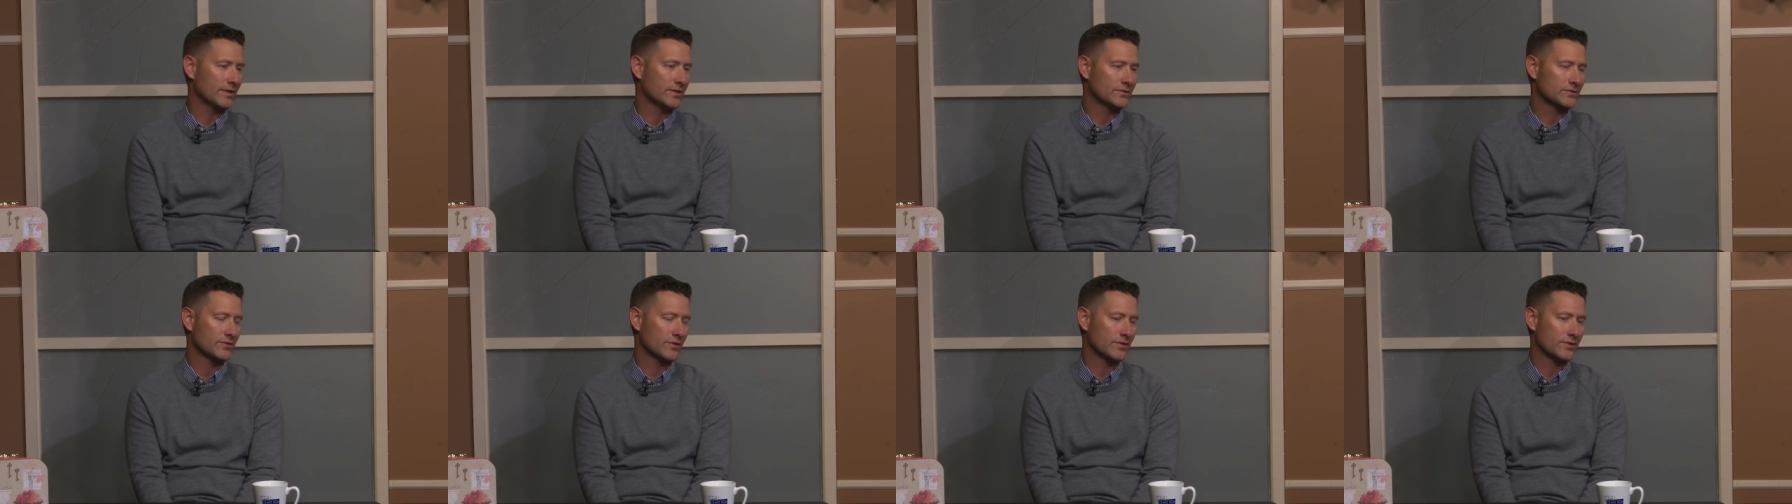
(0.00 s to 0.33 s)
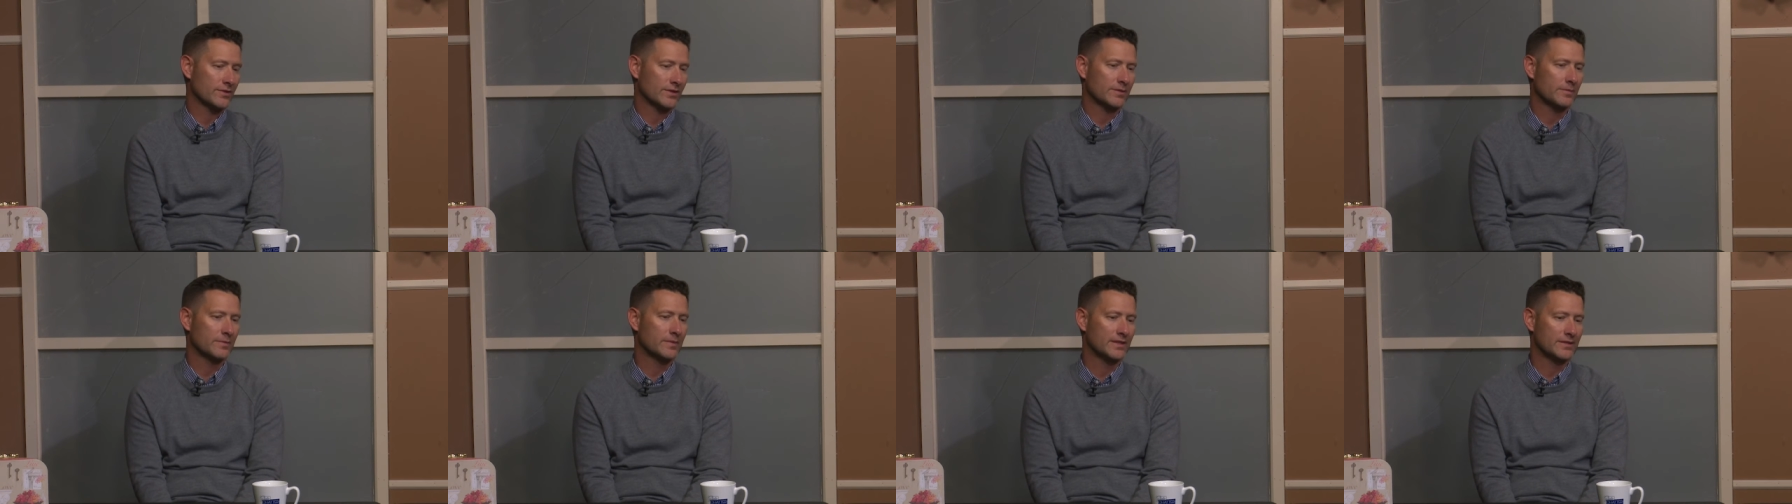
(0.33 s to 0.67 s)
and so
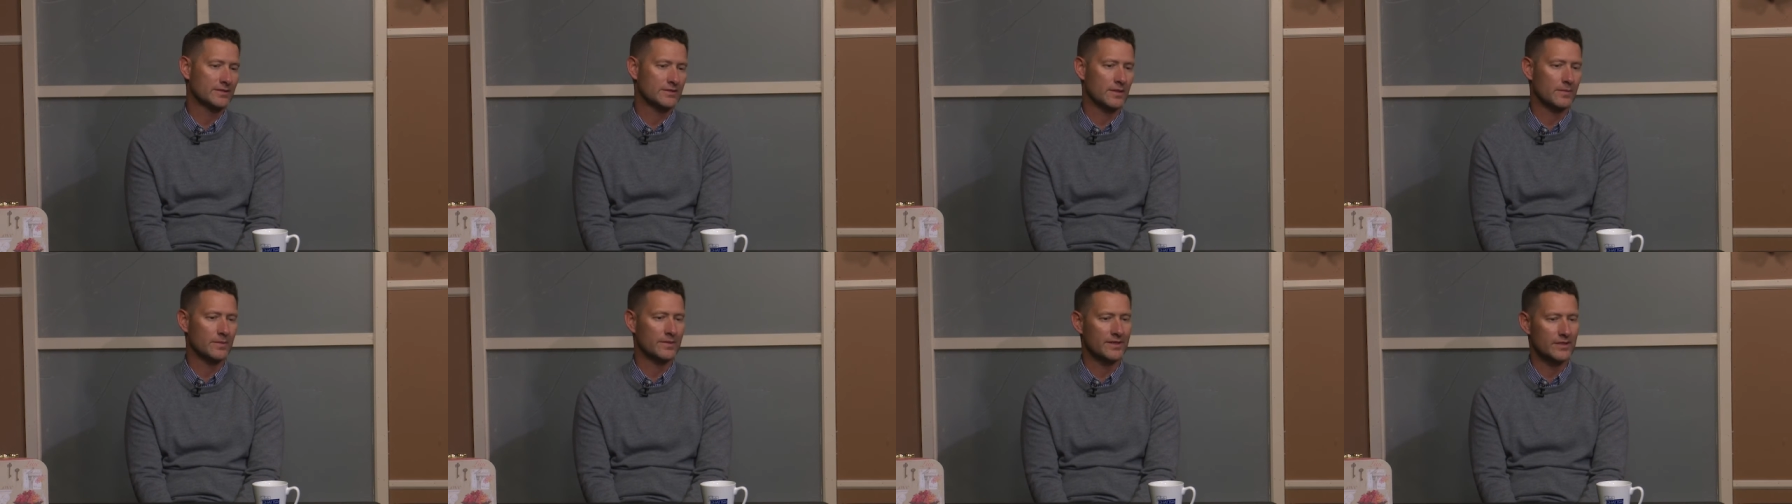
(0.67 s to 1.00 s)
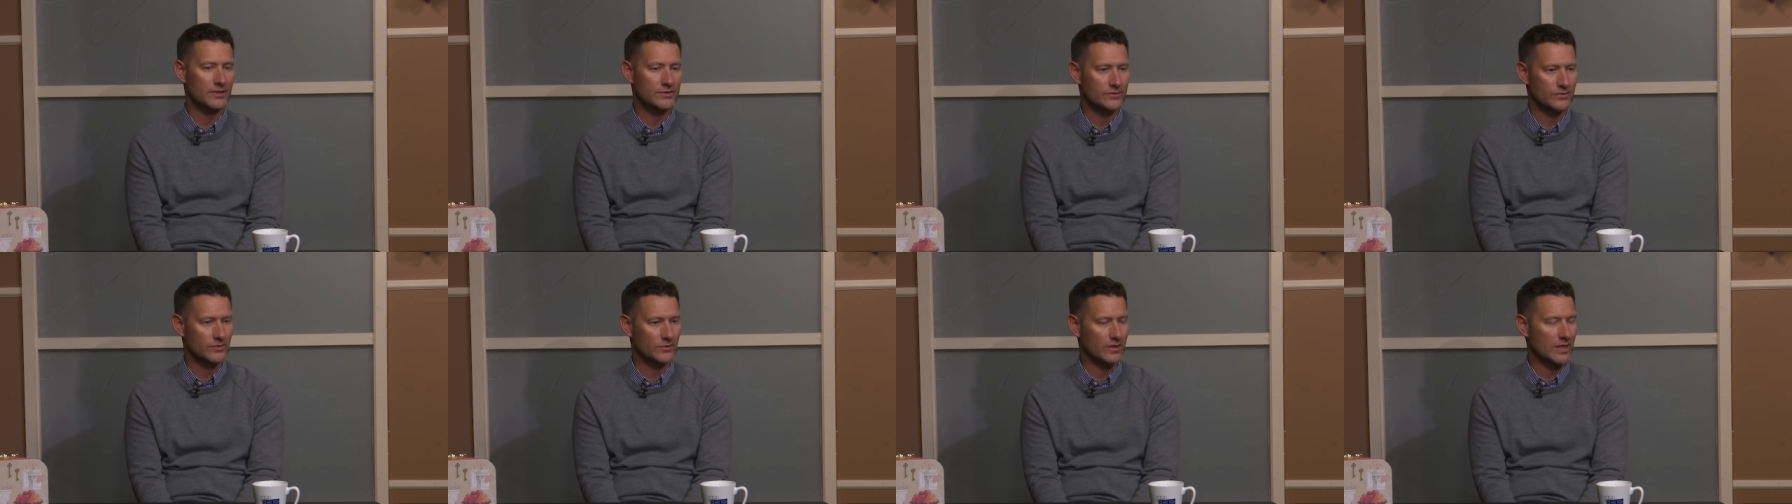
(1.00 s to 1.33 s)
there can be some
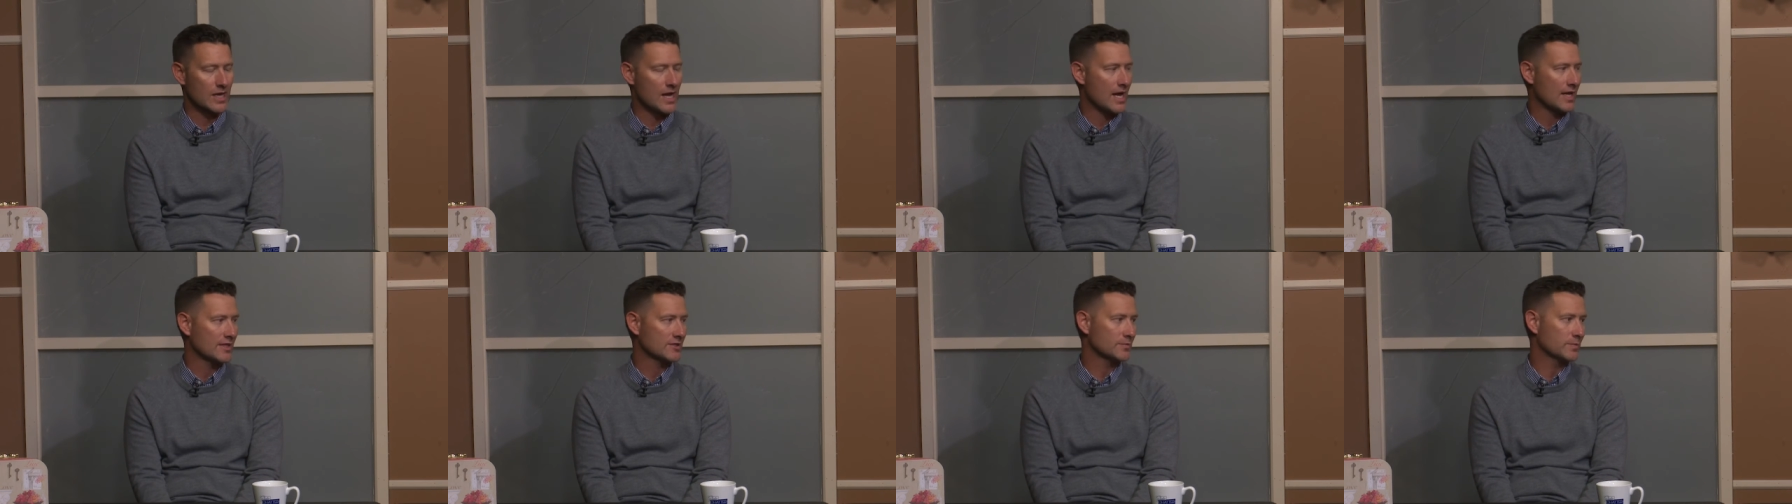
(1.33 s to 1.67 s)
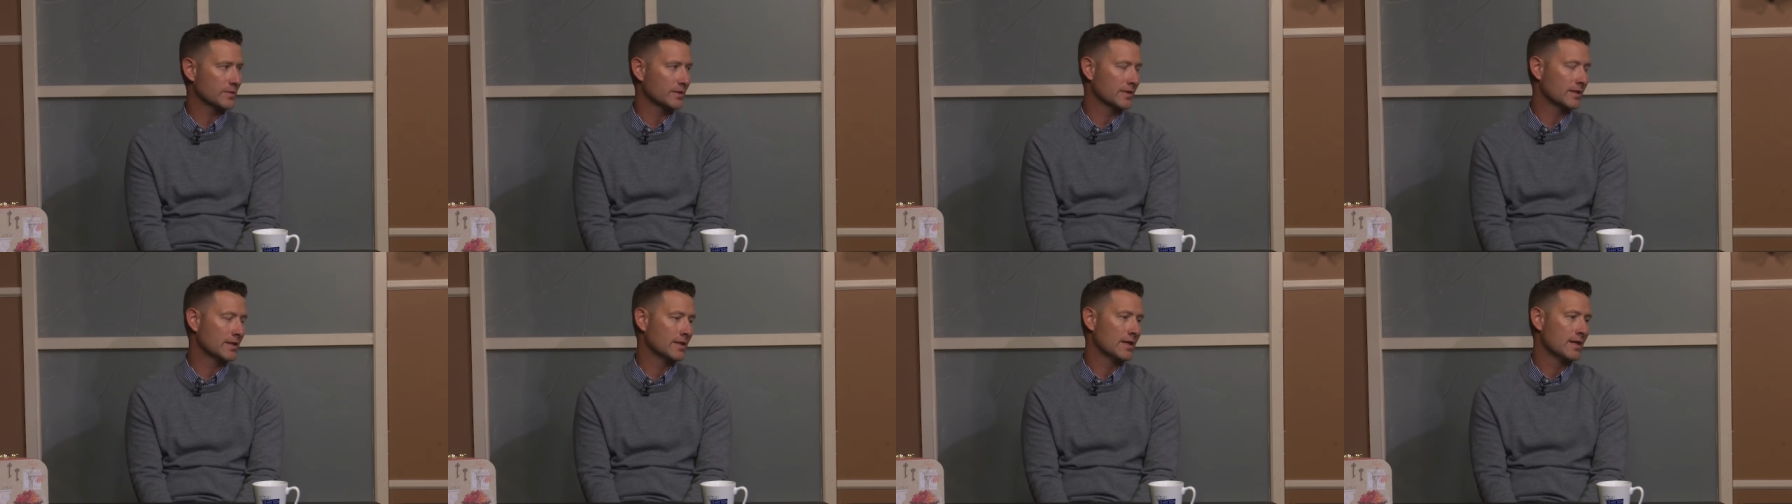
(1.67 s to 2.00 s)
additional cost. But